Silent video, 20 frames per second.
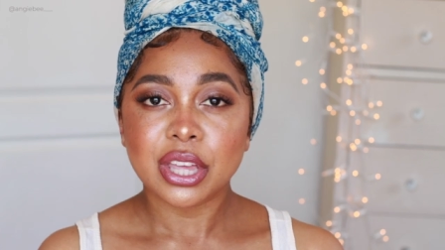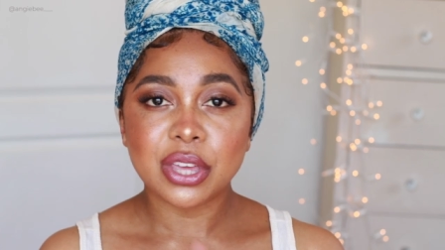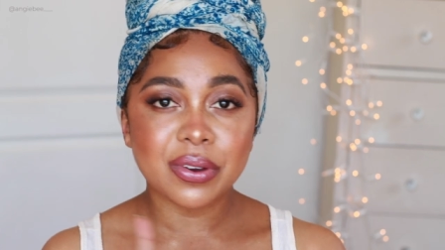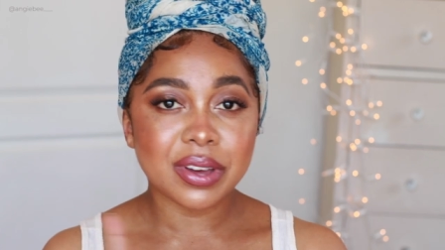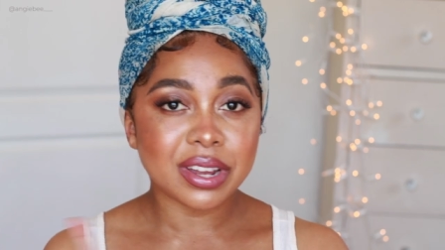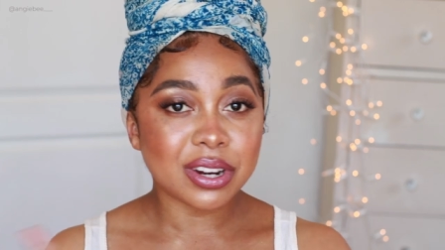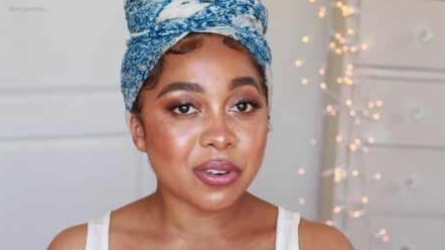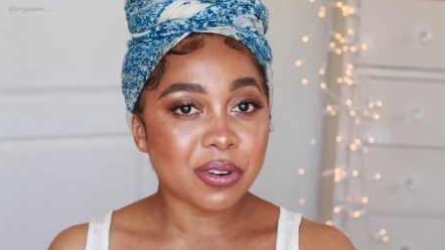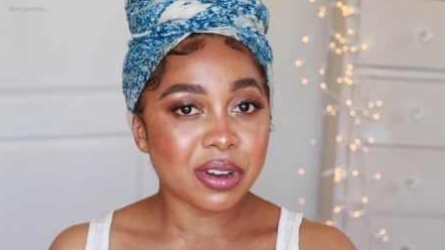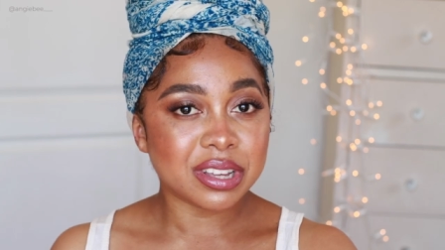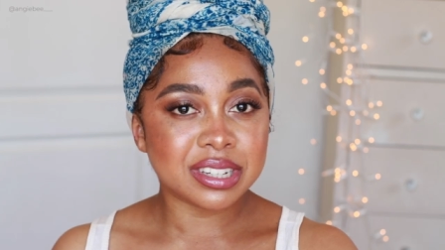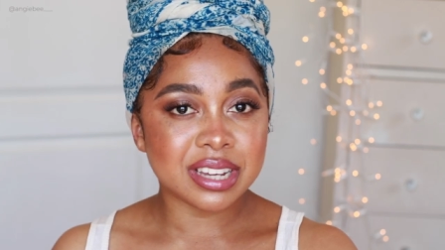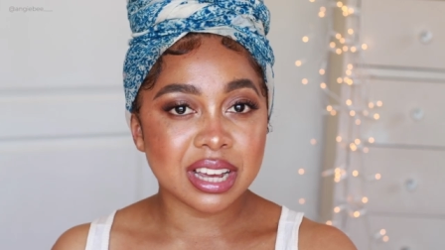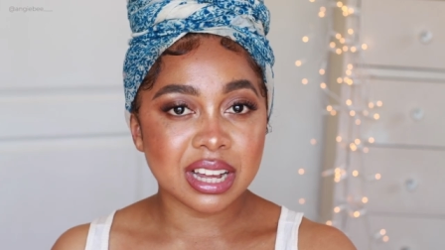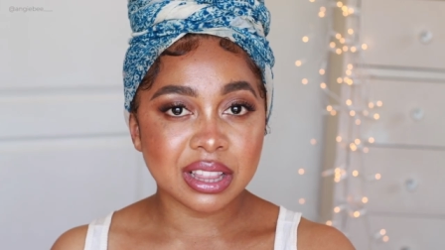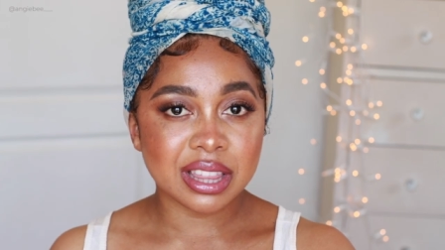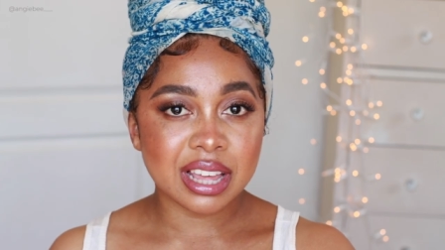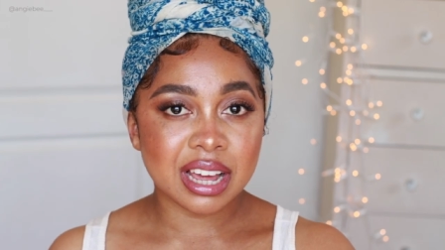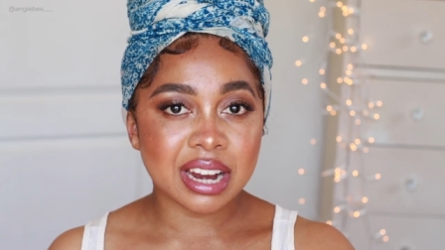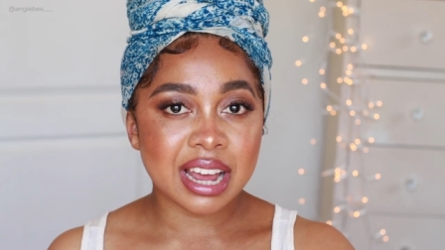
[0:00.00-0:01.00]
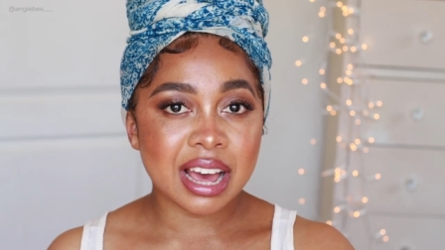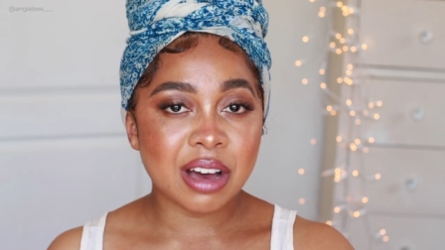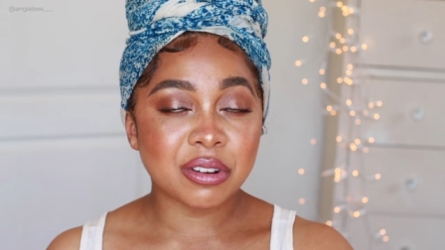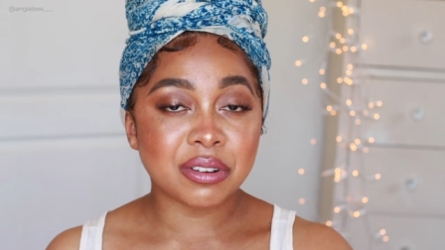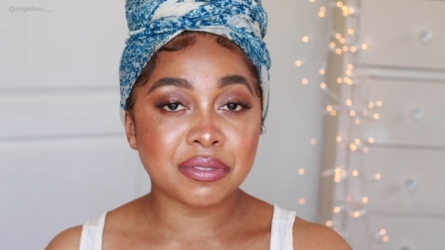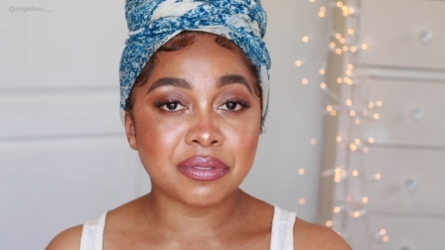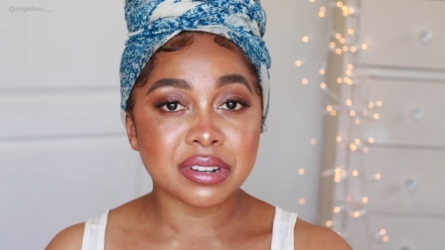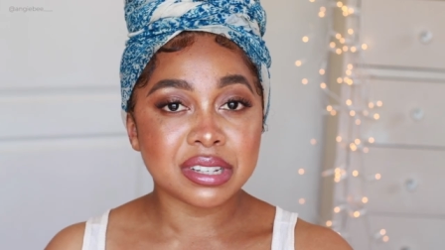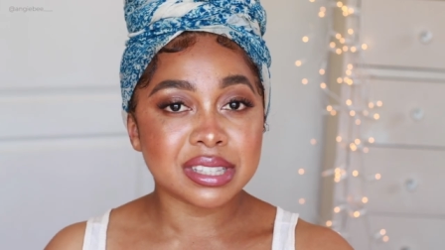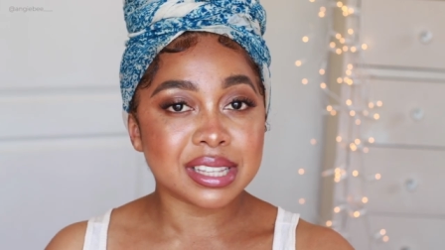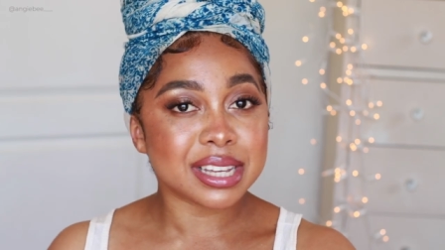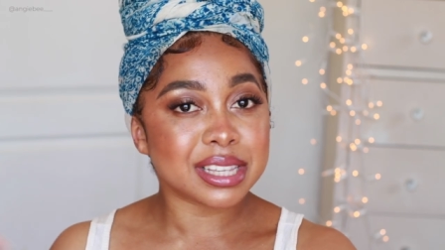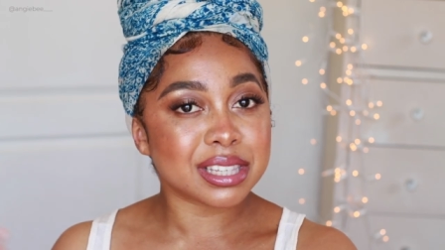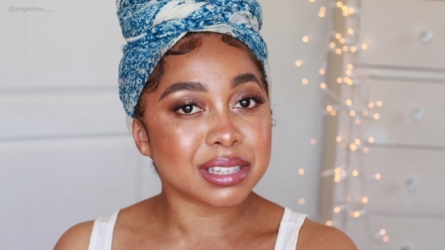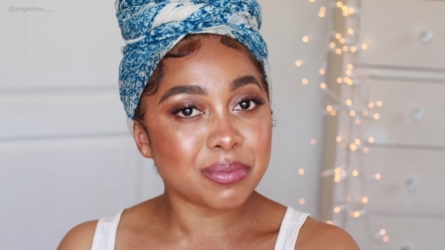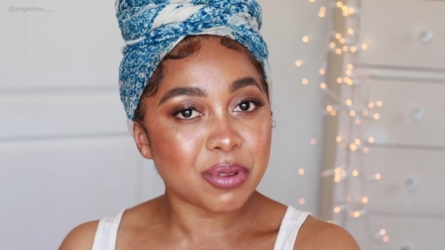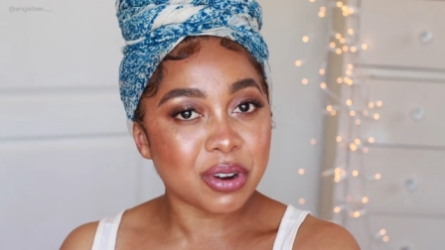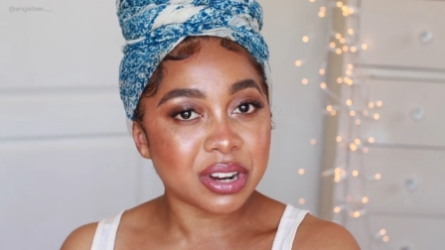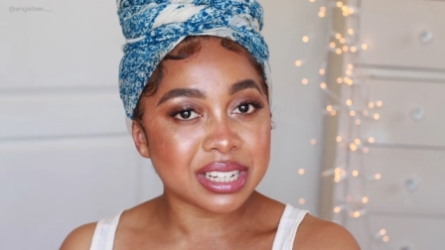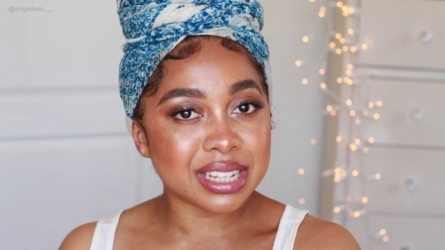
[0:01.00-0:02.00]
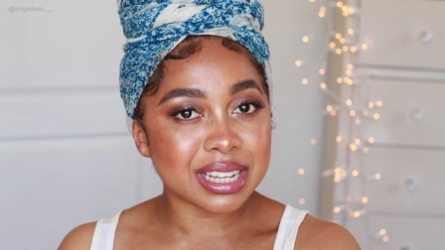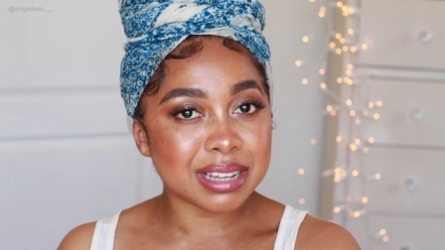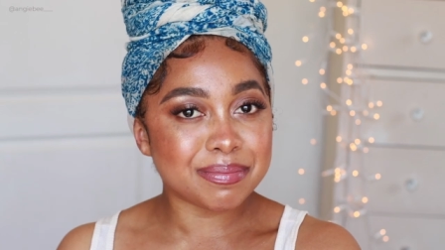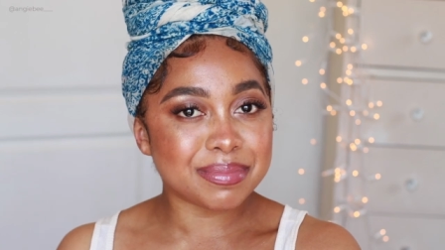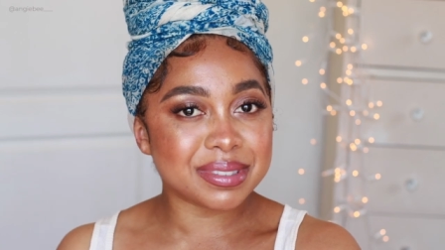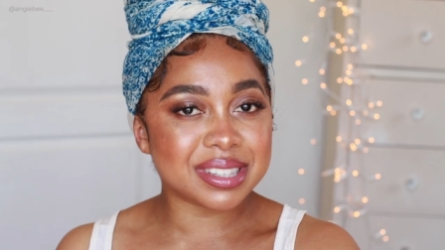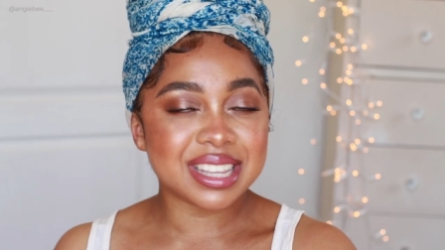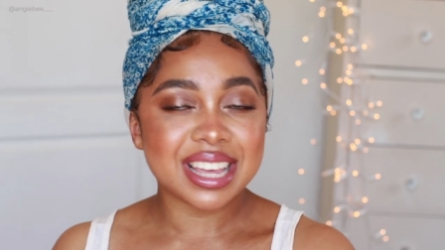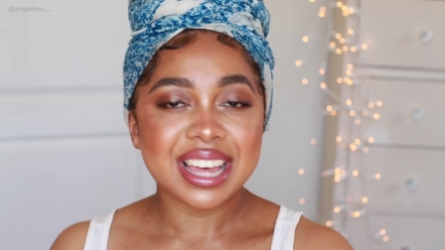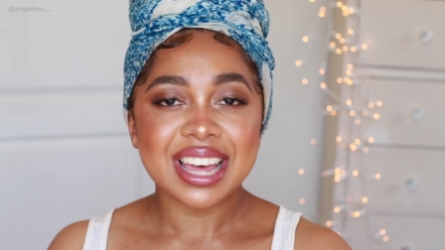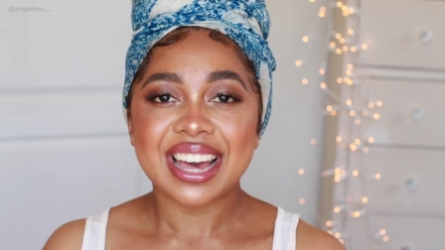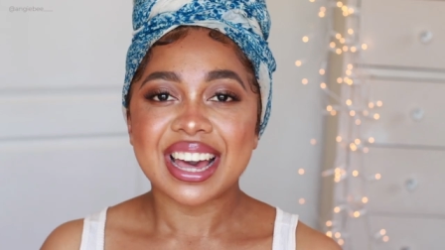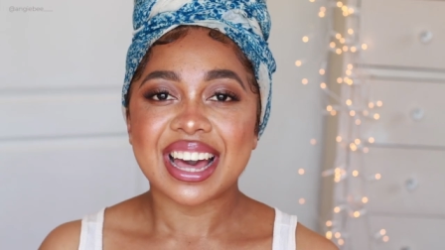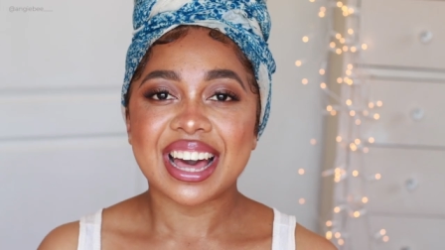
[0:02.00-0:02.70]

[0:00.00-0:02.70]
you can go and check that out for 6 more tips